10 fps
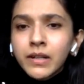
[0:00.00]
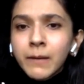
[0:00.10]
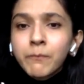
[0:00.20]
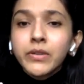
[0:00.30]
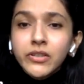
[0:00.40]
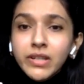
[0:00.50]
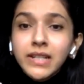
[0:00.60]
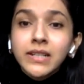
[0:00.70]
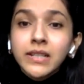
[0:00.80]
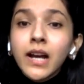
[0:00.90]

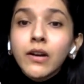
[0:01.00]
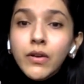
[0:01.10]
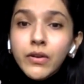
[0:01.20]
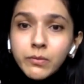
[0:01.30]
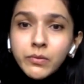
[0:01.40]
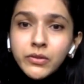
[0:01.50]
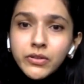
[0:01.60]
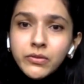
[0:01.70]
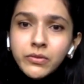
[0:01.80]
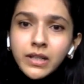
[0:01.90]
appreciated their
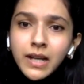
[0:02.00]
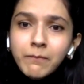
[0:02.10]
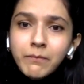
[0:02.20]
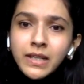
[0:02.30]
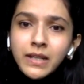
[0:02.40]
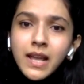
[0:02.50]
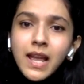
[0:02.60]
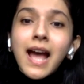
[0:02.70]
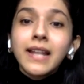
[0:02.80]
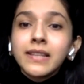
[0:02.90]
contribution to the company,
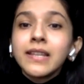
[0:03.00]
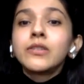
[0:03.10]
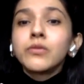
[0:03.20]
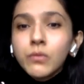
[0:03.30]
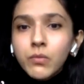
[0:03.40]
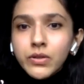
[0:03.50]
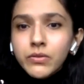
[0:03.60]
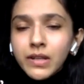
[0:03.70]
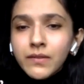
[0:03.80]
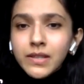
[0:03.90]
and they do want
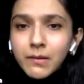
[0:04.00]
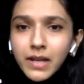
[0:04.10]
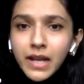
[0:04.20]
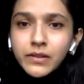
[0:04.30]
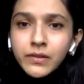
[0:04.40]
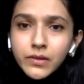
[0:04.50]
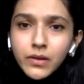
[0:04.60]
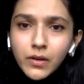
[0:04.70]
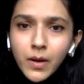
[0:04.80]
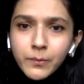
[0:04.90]
to give some kind of
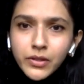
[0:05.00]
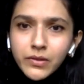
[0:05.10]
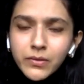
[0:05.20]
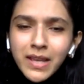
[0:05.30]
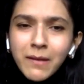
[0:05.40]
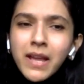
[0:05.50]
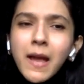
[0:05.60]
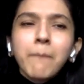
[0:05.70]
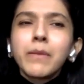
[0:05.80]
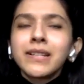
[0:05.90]
stock options to them,
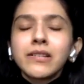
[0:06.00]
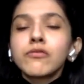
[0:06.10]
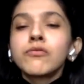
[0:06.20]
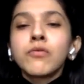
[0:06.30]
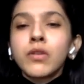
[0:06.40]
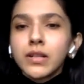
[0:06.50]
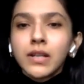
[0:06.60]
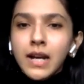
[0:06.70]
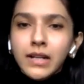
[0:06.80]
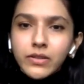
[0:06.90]
but it's not
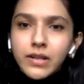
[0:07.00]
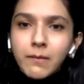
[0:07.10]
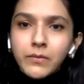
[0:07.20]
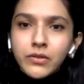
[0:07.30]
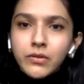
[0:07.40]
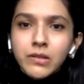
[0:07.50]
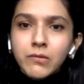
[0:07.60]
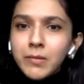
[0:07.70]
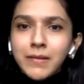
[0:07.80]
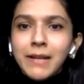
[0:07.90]
a large number. So if
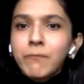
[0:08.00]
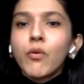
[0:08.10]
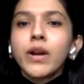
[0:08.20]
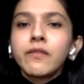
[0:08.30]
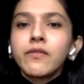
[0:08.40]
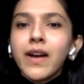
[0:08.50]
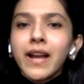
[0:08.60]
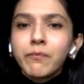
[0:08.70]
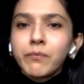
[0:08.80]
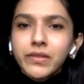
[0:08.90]
we like
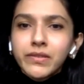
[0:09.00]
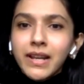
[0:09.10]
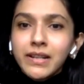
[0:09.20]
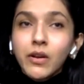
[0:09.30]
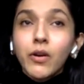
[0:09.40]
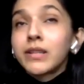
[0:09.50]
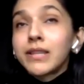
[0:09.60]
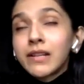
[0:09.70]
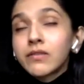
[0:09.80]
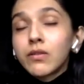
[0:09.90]
0.5%, or
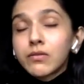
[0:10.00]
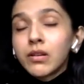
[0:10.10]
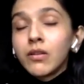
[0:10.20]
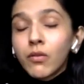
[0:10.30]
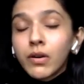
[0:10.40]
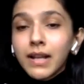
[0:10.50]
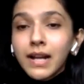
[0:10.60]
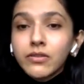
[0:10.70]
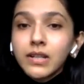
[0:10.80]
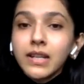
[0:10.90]
that is also a lot
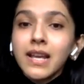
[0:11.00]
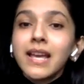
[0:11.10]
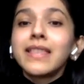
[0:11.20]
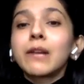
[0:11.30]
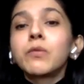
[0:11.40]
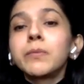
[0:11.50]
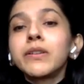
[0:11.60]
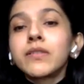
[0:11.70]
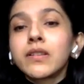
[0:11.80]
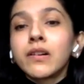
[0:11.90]
actually, that would
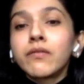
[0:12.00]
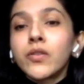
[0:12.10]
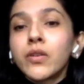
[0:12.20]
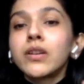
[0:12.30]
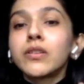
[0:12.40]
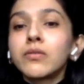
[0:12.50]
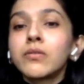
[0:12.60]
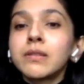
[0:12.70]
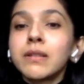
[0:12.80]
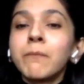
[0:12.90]
be reserved for
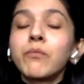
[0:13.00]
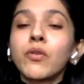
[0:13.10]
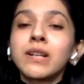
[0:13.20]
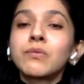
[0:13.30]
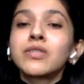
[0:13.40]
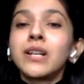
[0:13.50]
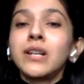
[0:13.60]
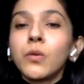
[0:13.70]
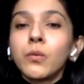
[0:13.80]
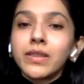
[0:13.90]
employees which are
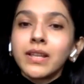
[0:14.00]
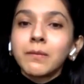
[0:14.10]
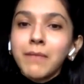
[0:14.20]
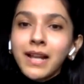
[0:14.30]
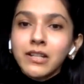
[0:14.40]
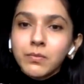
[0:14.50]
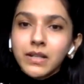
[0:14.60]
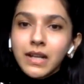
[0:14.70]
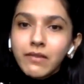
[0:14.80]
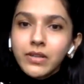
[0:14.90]
lower than the
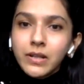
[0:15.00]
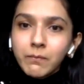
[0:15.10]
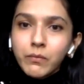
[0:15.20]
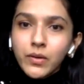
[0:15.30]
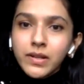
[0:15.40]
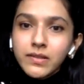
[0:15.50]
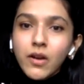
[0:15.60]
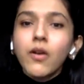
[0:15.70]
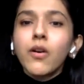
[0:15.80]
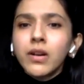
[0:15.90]
management level employees,
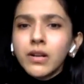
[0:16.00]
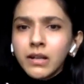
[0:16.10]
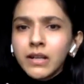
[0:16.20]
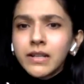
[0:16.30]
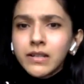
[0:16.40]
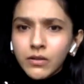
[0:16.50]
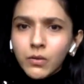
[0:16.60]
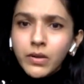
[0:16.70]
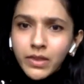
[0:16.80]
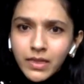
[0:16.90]
or a little
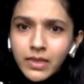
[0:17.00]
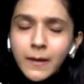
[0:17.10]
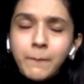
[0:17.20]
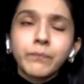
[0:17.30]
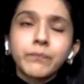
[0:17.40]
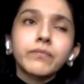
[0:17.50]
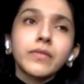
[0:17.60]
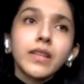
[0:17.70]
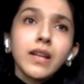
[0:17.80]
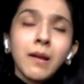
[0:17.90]
lower than them.
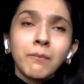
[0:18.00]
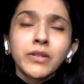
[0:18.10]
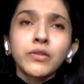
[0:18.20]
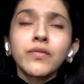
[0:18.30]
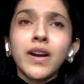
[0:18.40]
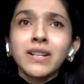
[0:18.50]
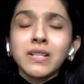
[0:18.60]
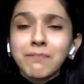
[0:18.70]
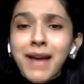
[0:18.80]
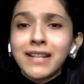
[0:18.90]
But so far
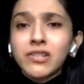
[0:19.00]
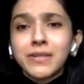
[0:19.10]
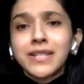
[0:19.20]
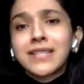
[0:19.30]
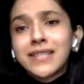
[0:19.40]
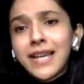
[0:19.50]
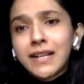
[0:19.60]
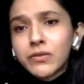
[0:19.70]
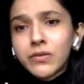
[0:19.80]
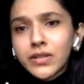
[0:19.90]
as management and
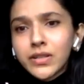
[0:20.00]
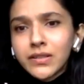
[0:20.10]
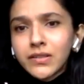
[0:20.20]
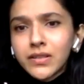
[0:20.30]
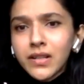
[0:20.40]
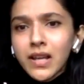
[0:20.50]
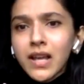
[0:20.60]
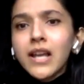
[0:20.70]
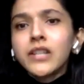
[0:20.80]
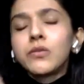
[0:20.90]
CXOs are concerned,
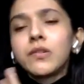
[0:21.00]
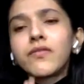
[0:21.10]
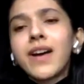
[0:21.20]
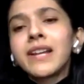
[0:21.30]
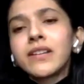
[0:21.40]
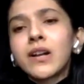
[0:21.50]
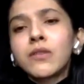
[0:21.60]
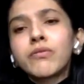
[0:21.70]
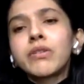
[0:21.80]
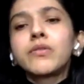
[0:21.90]
you will find
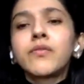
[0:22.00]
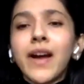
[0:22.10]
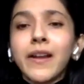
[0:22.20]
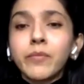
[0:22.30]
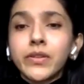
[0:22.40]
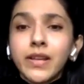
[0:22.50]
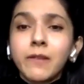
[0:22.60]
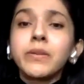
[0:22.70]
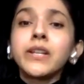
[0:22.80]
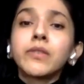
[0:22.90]
around 3 to
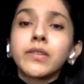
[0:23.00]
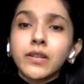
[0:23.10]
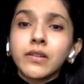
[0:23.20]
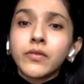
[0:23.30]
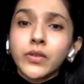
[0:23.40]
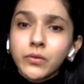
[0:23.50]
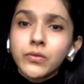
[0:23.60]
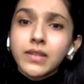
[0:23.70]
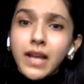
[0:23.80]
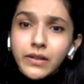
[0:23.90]
5% being reserved for
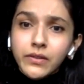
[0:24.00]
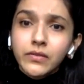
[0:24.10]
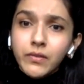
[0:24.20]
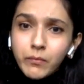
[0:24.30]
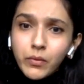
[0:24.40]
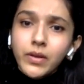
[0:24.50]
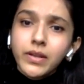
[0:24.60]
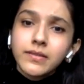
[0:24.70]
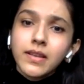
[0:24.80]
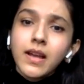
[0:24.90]
those kind of
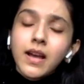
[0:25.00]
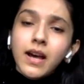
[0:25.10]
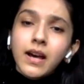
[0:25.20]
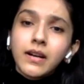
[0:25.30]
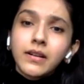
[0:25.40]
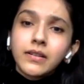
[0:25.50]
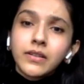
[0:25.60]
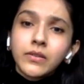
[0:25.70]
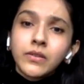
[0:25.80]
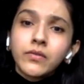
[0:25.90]
employees.
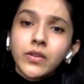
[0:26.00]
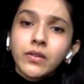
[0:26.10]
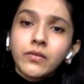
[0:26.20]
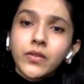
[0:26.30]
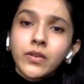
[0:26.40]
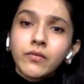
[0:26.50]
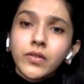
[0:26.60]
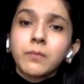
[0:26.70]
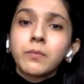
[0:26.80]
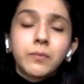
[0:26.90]
for
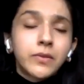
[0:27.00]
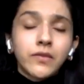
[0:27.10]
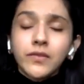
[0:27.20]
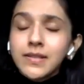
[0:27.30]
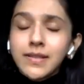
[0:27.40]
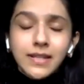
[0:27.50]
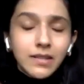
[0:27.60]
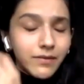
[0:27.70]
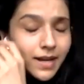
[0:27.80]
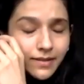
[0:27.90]
the purpose of
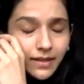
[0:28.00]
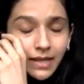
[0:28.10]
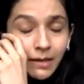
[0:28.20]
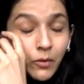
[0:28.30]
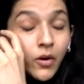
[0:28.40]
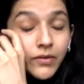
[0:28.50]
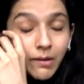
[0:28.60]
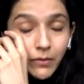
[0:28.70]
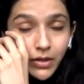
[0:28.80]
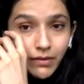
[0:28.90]
incentivizing them or
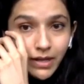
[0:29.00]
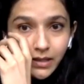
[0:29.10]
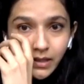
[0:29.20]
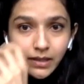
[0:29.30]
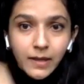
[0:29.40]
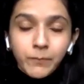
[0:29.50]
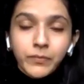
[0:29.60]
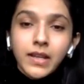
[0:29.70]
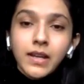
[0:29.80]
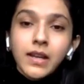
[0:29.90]
remunerating them.
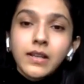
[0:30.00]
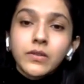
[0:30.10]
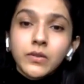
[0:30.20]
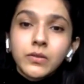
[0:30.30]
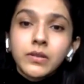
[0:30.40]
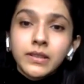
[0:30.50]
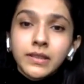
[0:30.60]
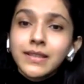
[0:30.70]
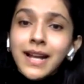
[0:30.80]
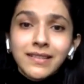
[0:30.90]
So
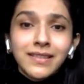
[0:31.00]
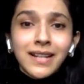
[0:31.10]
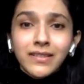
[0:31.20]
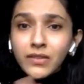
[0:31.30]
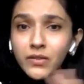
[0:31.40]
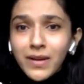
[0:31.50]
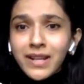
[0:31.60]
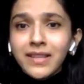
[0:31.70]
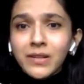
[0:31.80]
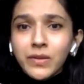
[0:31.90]
that's the
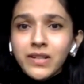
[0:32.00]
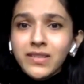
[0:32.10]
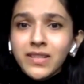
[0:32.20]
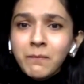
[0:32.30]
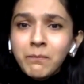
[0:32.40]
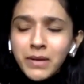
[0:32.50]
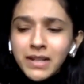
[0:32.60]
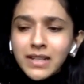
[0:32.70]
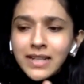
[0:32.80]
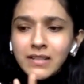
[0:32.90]
trend that we are seeing,
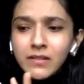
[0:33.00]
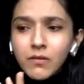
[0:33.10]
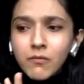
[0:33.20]
but it's